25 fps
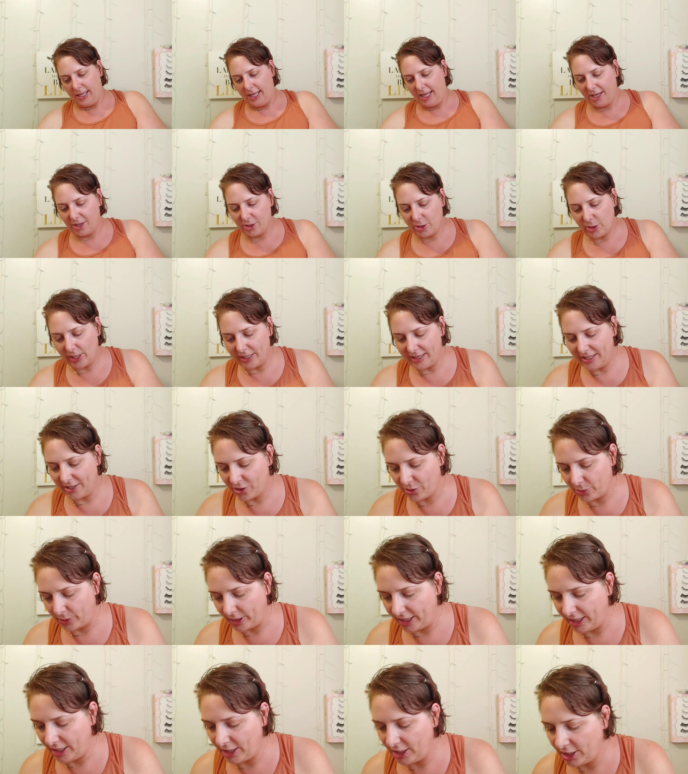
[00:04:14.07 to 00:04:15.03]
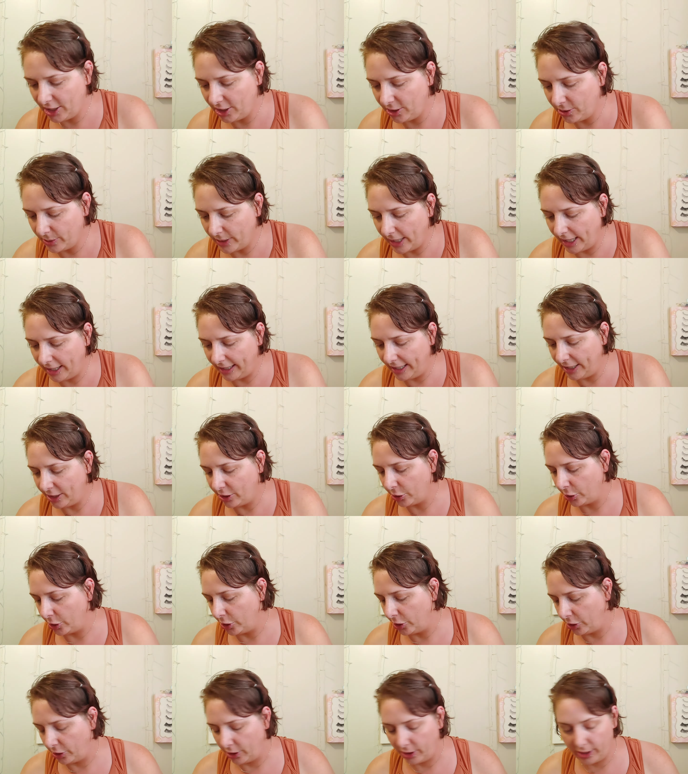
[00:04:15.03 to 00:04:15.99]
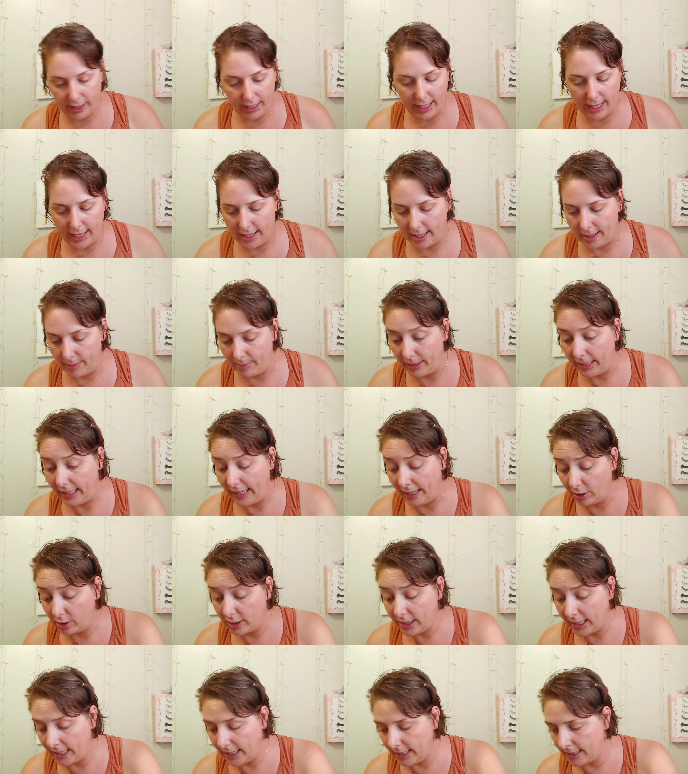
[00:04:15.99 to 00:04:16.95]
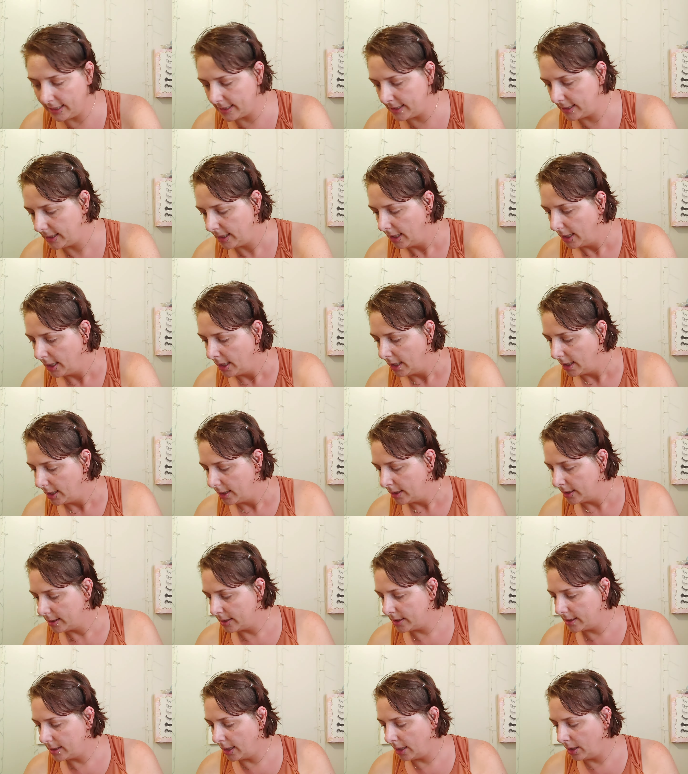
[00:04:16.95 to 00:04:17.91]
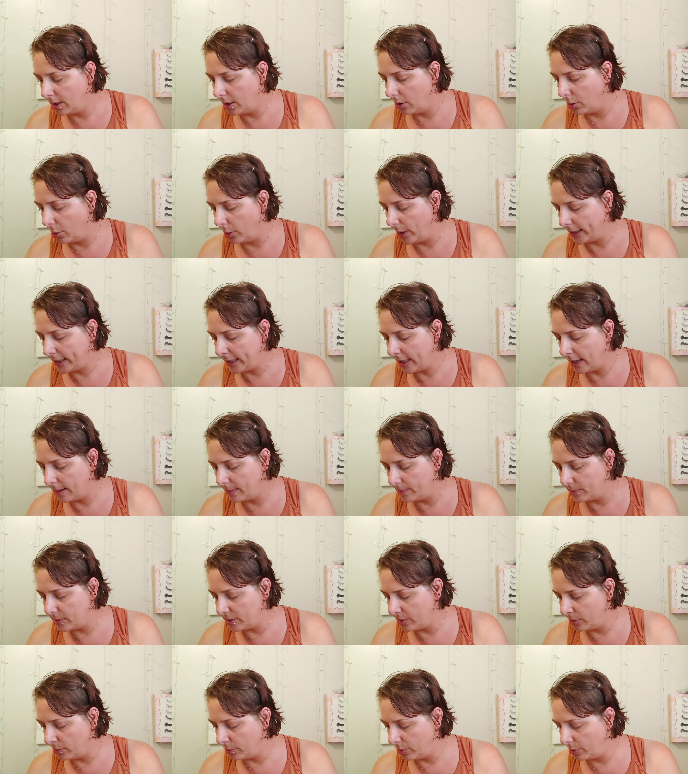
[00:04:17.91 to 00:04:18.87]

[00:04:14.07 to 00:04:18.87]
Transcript: They also had this really cute LA Girl um, nail kit. So it comes